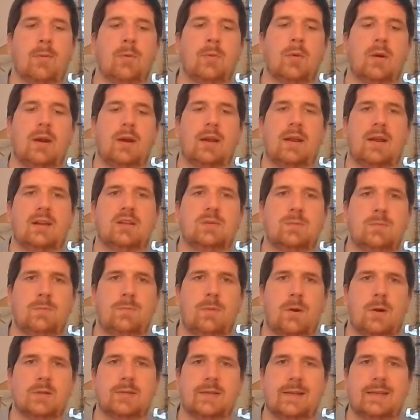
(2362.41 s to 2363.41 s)
where each
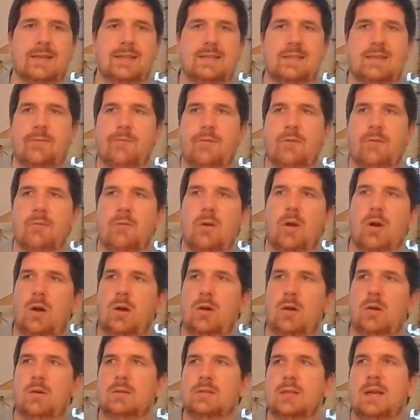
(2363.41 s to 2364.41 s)
person has different
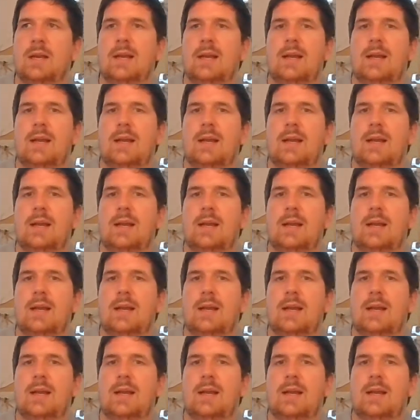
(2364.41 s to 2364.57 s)
roles